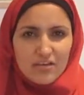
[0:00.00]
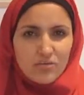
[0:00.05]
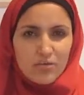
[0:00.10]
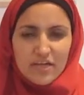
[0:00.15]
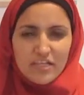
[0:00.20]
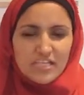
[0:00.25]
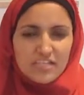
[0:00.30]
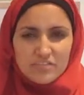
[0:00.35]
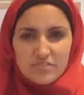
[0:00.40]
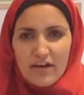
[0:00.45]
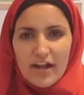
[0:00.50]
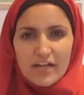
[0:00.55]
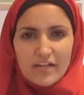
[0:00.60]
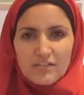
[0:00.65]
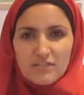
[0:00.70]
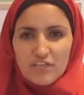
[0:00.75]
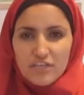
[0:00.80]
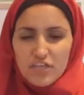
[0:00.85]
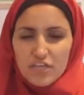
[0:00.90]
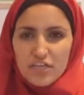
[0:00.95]
when he's
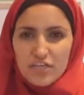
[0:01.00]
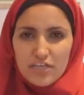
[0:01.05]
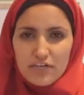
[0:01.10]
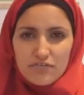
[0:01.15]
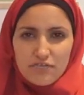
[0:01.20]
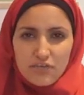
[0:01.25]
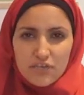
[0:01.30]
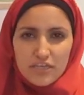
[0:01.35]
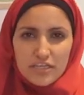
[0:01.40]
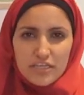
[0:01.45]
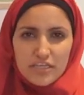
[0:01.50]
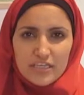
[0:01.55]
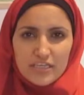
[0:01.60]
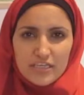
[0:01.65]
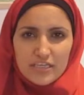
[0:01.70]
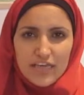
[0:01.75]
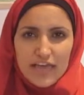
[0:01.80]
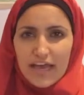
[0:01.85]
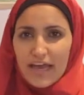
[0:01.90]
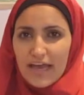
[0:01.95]
writing for
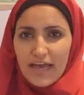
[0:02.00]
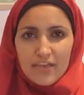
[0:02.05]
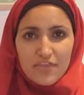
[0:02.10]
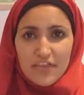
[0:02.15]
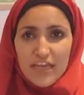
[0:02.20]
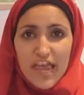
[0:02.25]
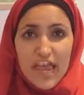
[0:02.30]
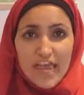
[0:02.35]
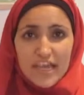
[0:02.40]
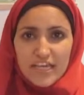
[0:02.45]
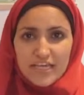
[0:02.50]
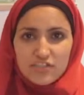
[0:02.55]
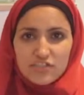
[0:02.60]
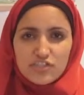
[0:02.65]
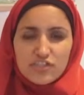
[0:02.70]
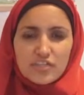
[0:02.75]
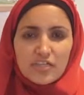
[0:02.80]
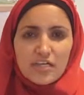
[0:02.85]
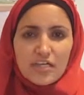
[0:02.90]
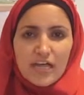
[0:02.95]
the
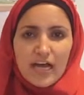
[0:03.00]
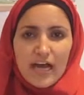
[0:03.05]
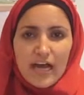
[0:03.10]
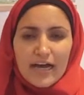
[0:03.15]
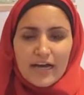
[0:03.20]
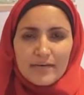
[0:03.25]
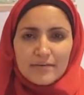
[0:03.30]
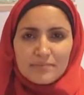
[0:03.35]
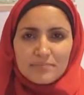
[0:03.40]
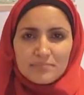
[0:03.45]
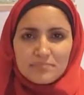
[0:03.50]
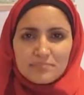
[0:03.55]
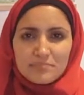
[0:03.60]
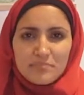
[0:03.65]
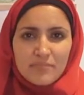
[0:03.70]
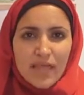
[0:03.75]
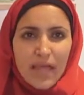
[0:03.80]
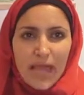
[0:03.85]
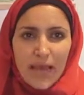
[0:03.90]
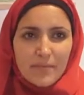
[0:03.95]
age
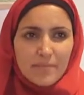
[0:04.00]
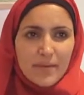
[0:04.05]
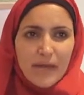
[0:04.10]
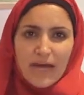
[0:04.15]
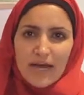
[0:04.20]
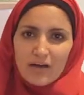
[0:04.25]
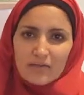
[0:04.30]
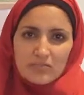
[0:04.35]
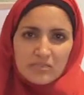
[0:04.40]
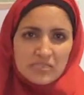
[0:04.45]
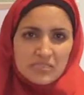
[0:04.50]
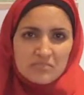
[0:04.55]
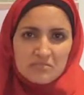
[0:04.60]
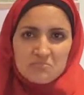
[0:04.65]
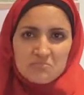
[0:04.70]
about